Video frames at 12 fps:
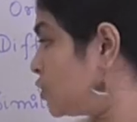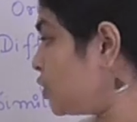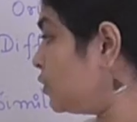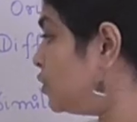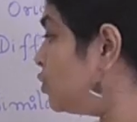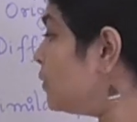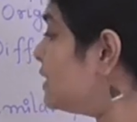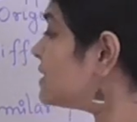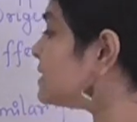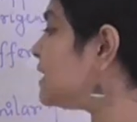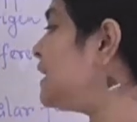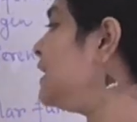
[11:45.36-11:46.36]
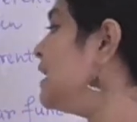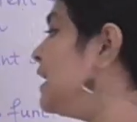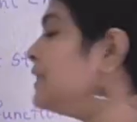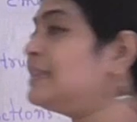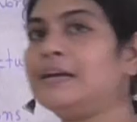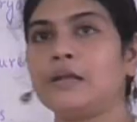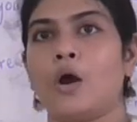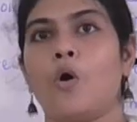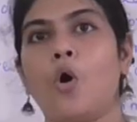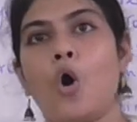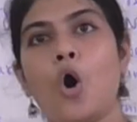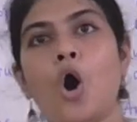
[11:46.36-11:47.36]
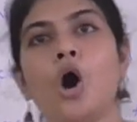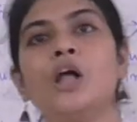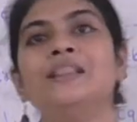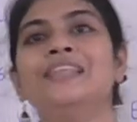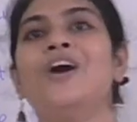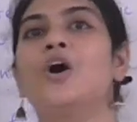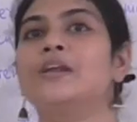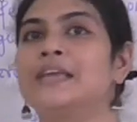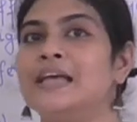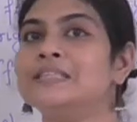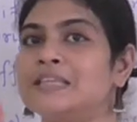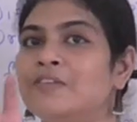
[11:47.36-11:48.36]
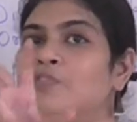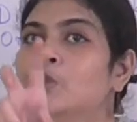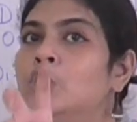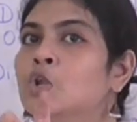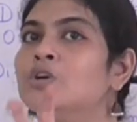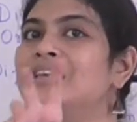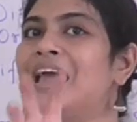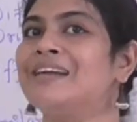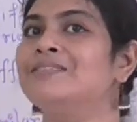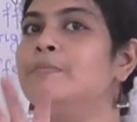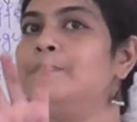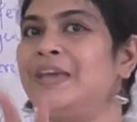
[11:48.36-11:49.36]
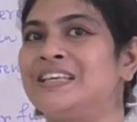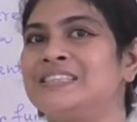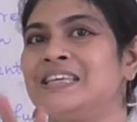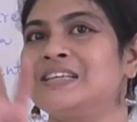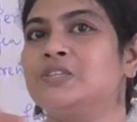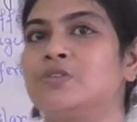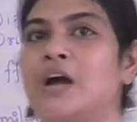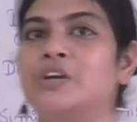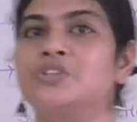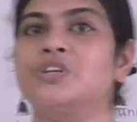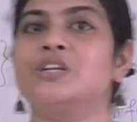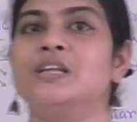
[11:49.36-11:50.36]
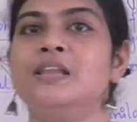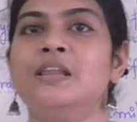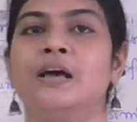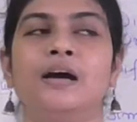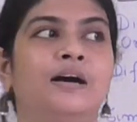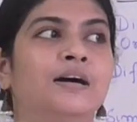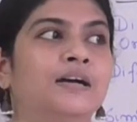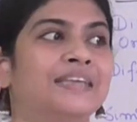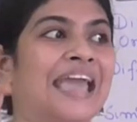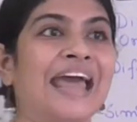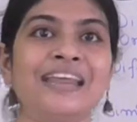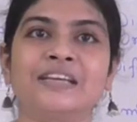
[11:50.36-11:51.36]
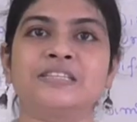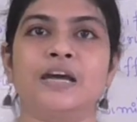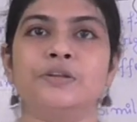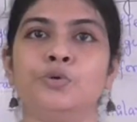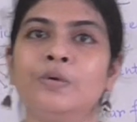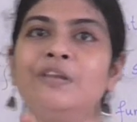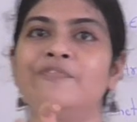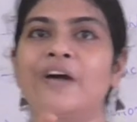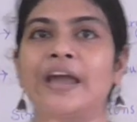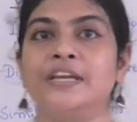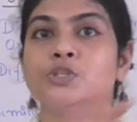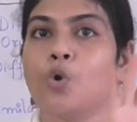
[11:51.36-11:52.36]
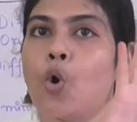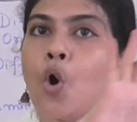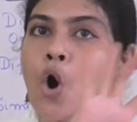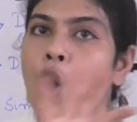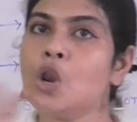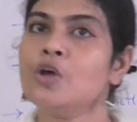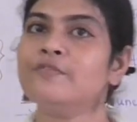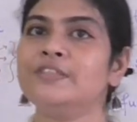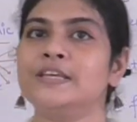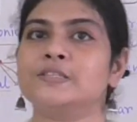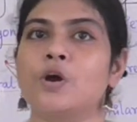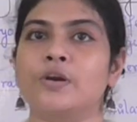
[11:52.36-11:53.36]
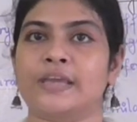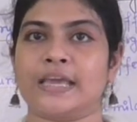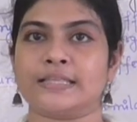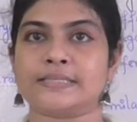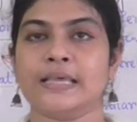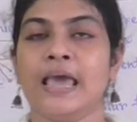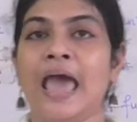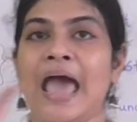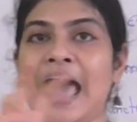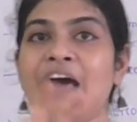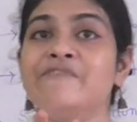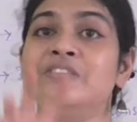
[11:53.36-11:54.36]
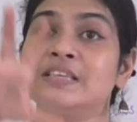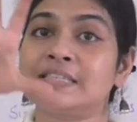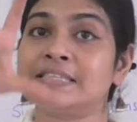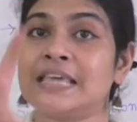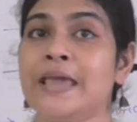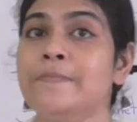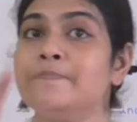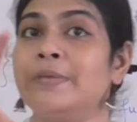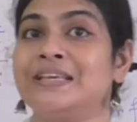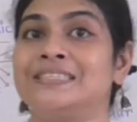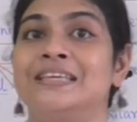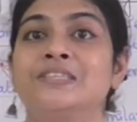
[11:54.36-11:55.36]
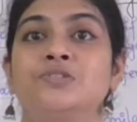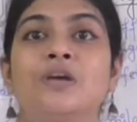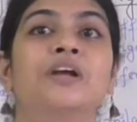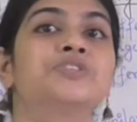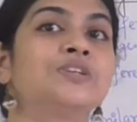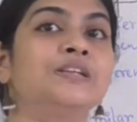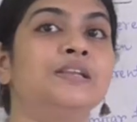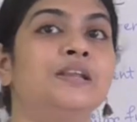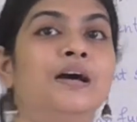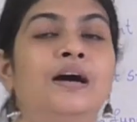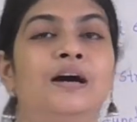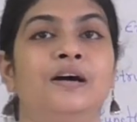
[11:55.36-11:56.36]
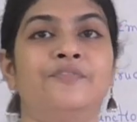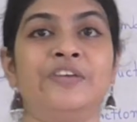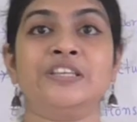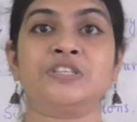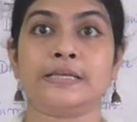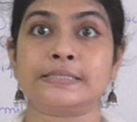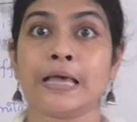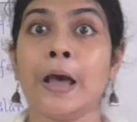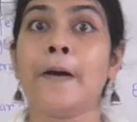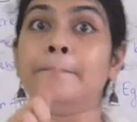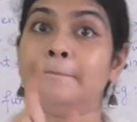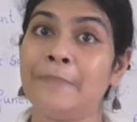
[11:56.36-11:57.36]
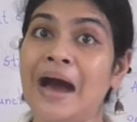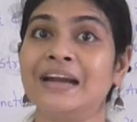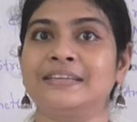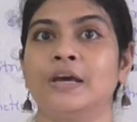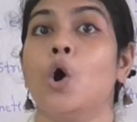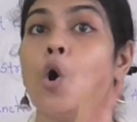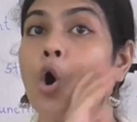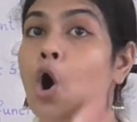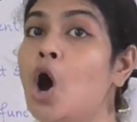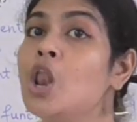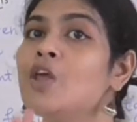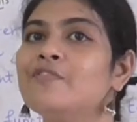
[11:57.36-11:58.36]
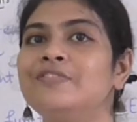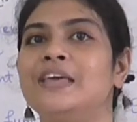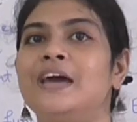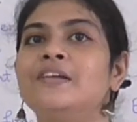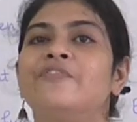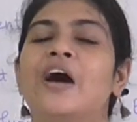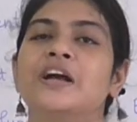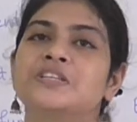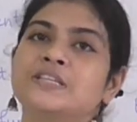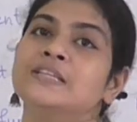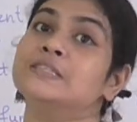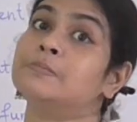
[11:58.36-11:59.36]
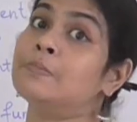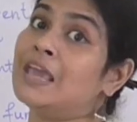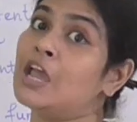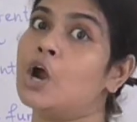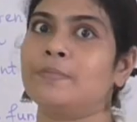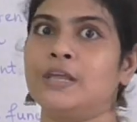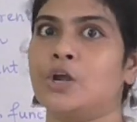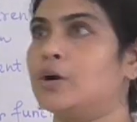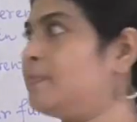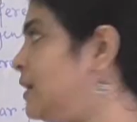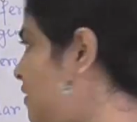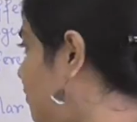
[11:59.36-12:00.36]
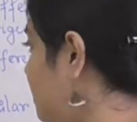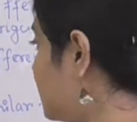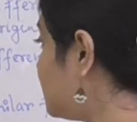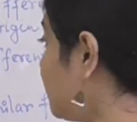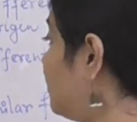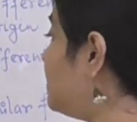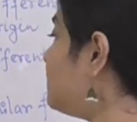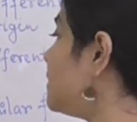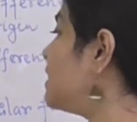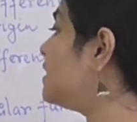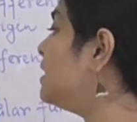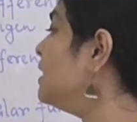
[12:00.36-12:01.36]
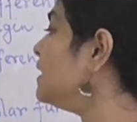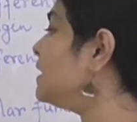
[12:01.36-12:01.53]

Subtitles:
So, you will see that all the organs, if you look at the basic structural character, you will find all of these organs have the same basic structural features, but all of their functions may or may not be different. The flipper